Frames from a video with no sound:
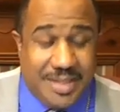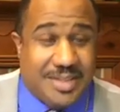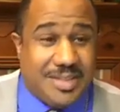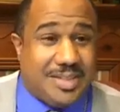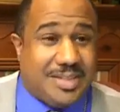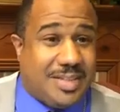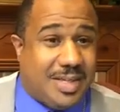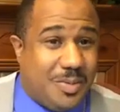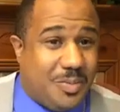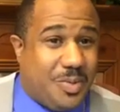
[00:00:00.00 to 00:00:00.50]

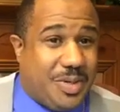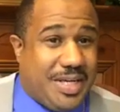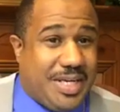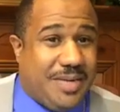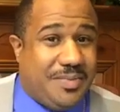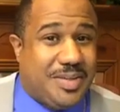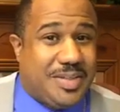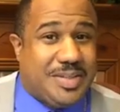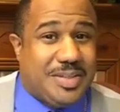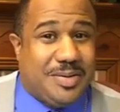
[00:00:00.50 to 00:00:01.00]
Some were
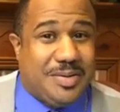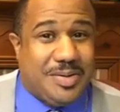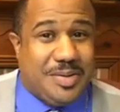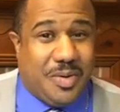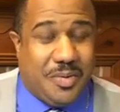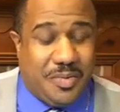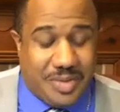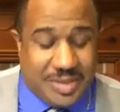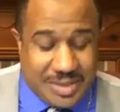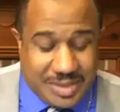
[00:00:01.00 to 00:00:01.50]
even turned
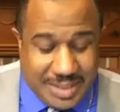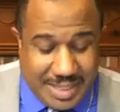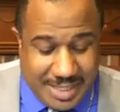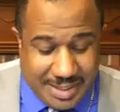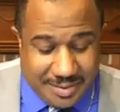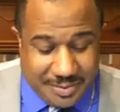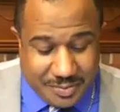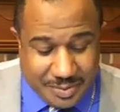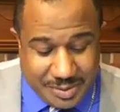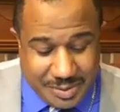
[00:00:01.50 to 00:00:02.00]
over to
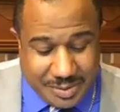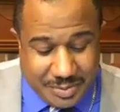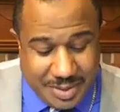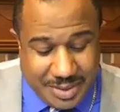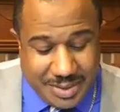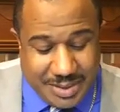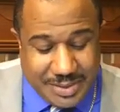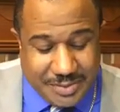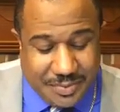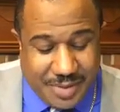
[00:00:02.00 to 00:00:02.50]
Satan. 1
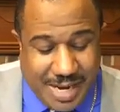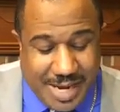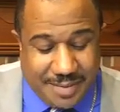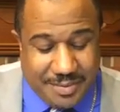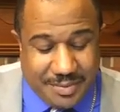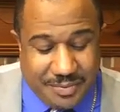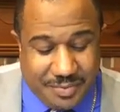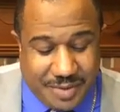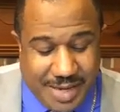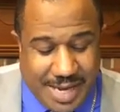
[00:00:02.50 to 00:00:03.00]
Corinthians
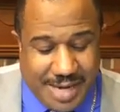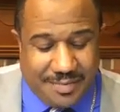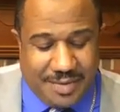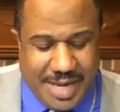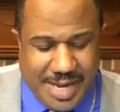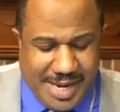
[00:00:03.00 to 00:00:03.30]
5 and 5.